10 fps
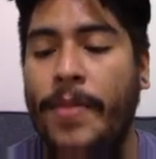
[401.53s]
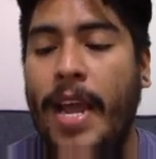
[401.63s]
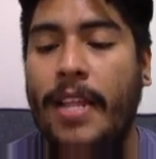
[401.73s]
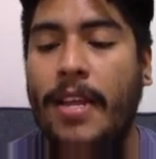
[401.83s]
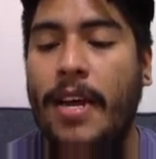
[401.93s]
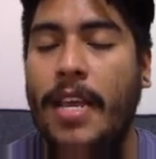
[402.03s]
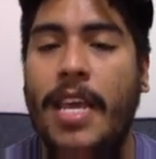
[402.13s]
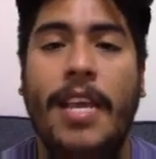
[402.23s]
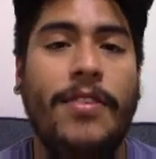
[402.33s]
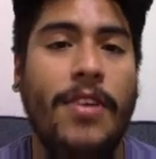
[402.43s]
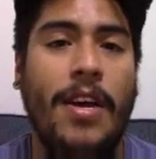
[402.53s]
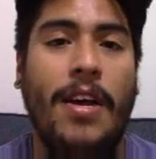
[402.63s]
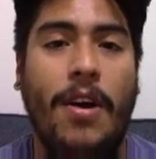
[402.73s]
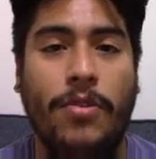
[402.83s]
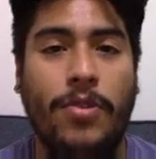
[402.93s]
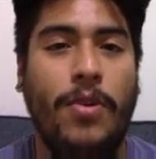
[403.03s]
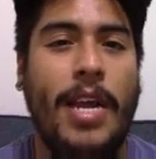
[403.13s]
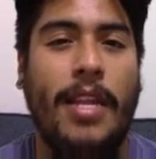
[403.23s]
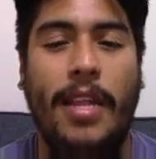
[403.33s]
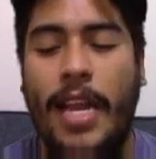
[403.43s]
And he's also
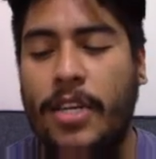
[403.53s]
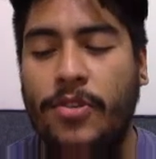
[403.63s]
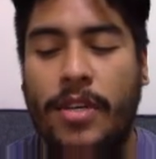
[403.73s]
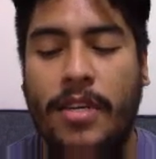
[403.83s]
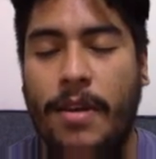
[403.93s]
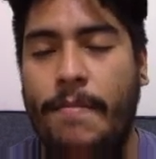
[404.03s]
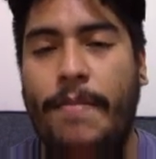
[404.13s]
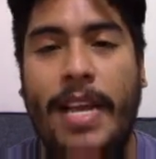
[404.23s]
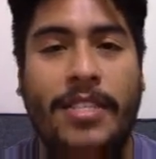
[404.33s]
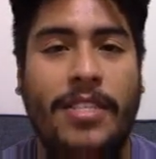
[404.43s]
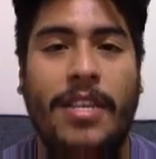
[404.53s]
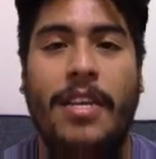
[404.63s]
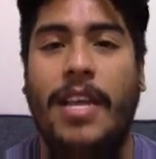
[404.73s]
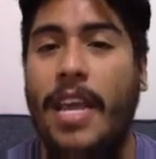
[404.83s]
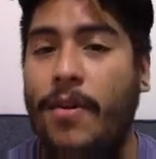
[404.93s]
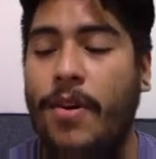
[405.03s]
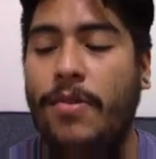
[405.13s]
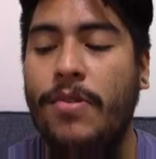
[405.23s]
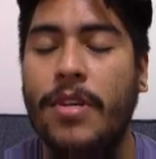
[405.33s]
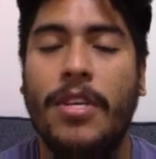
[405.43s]
like an electric based hero,